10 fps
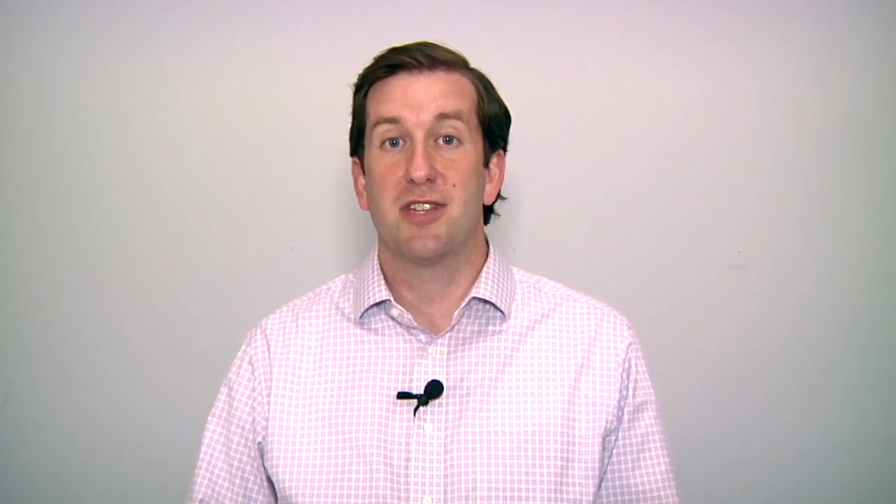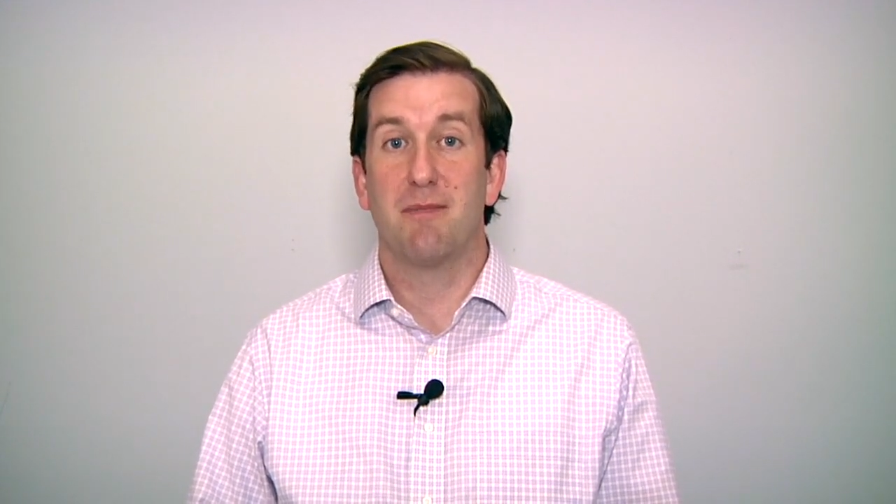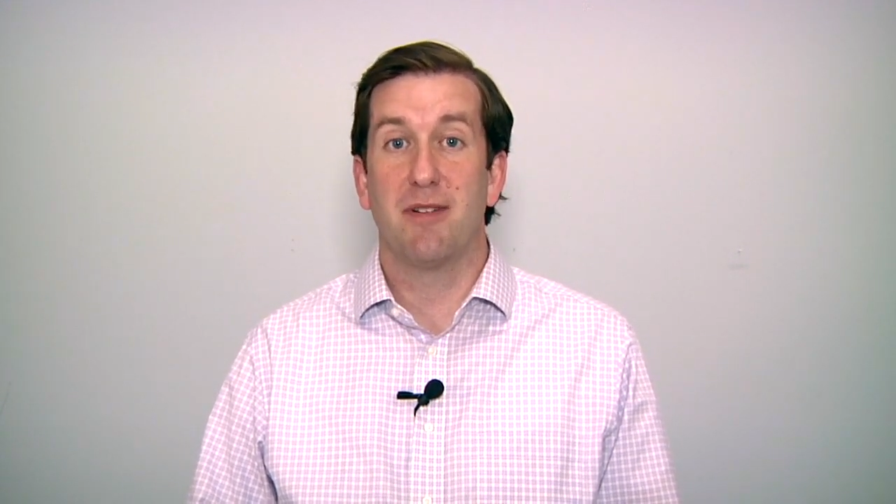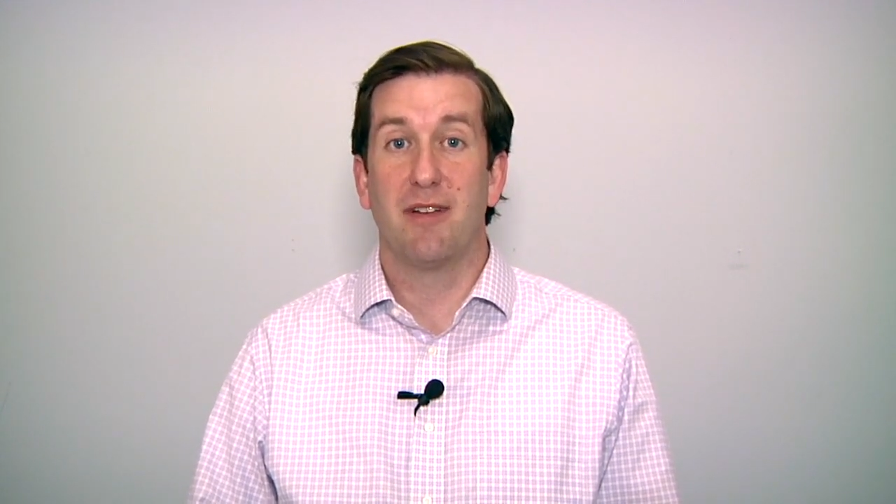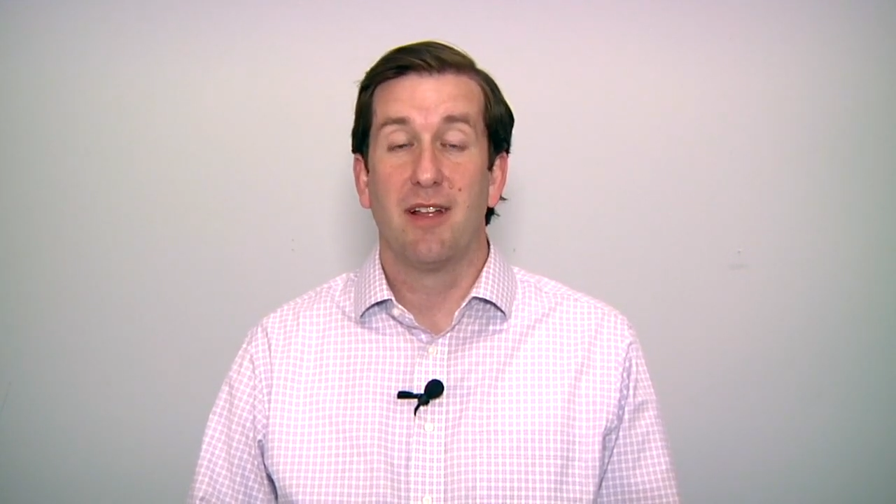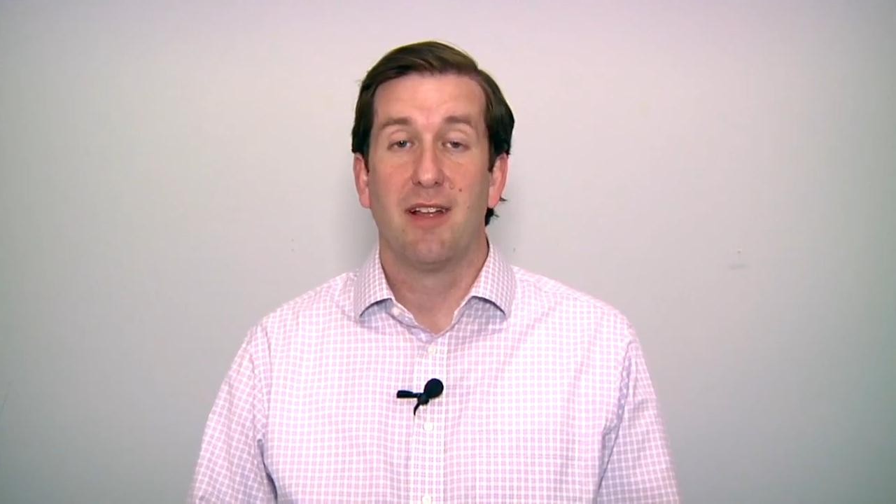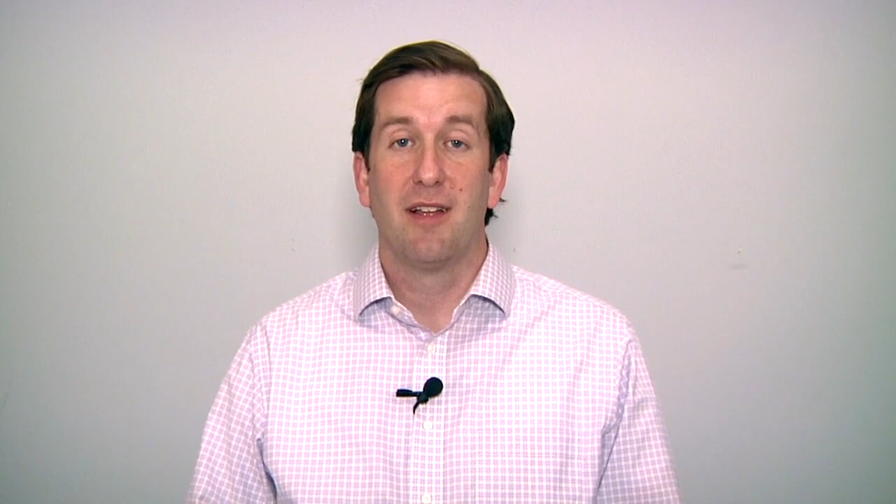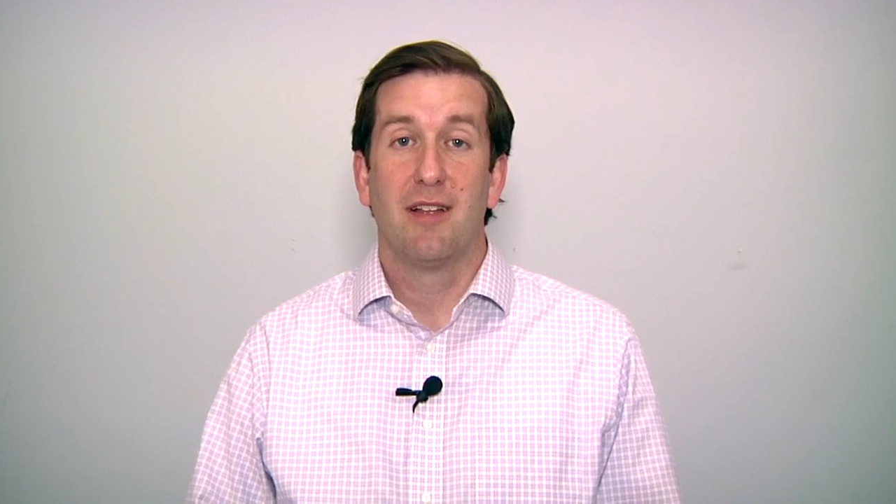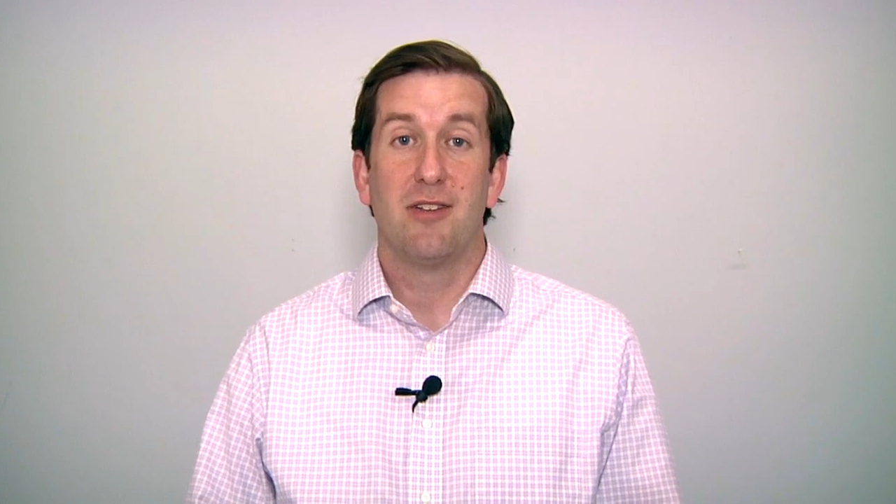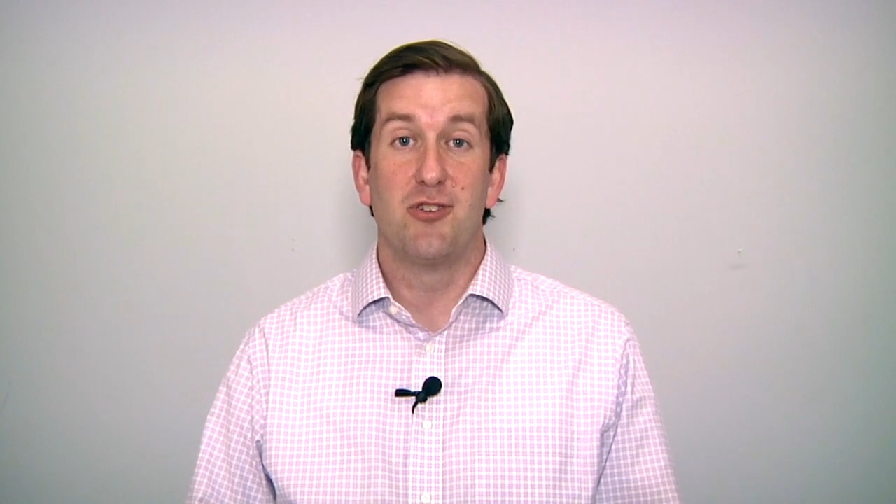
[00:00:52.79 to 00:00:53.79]
They've been
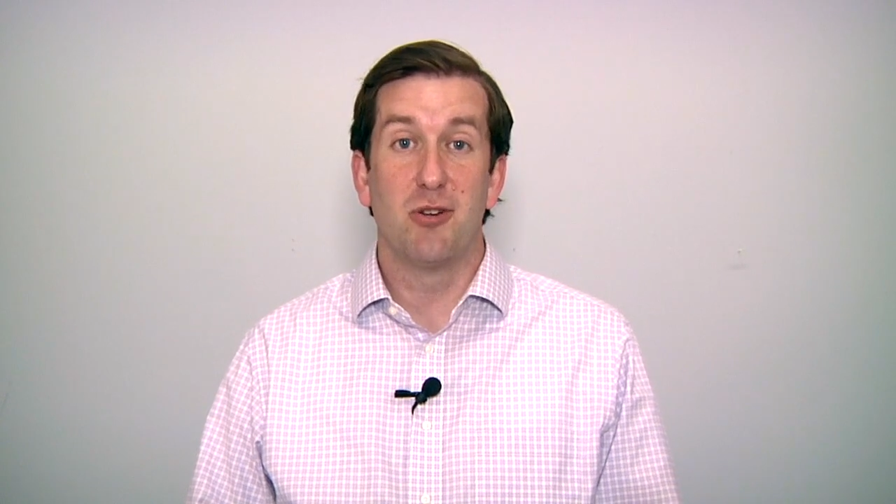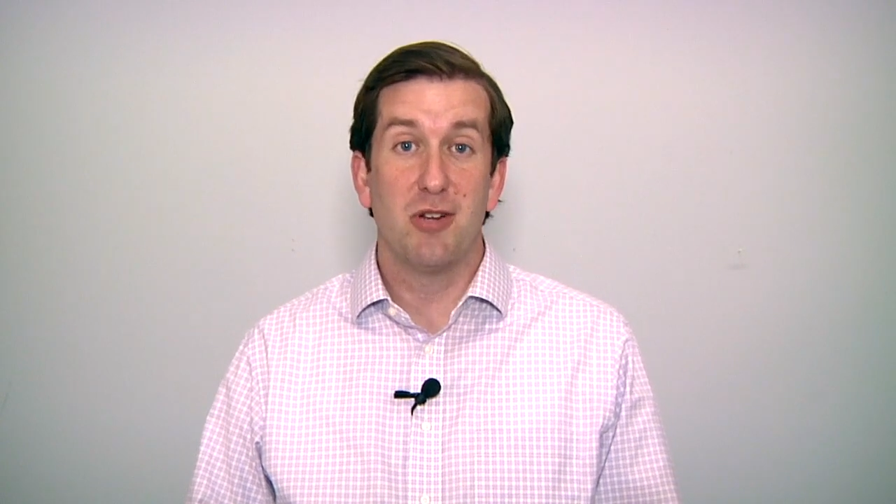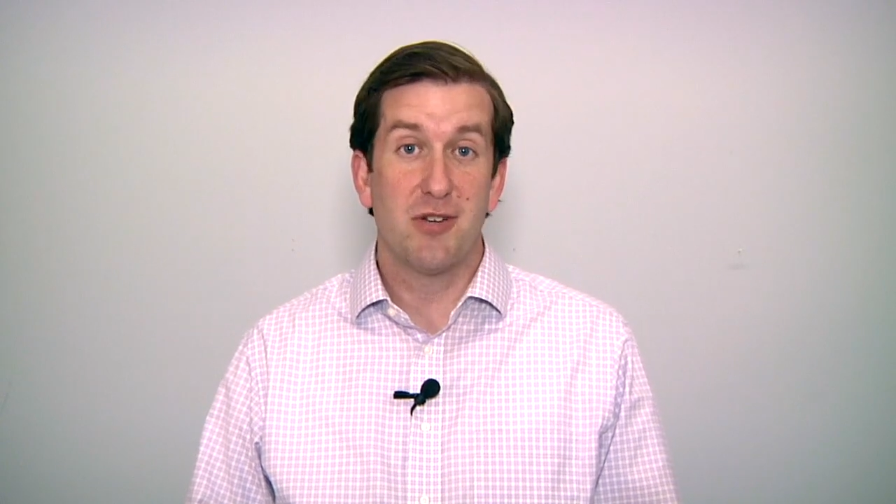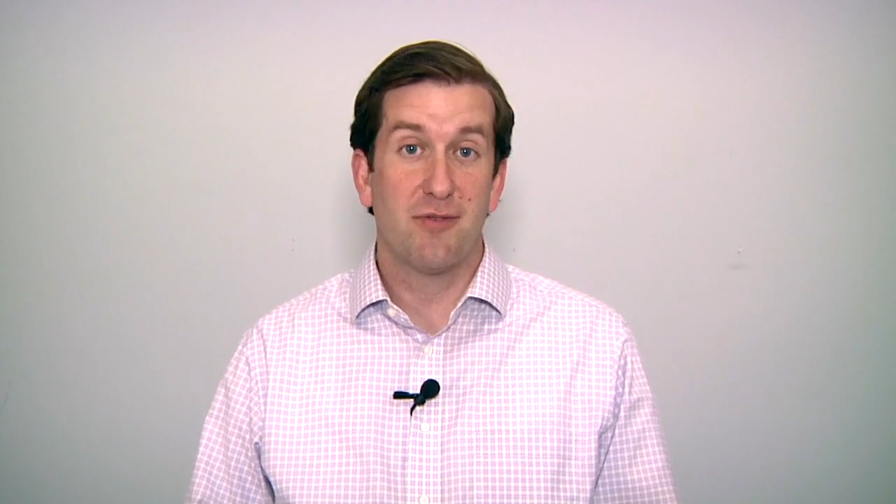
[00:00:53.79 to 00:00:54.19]
Jewish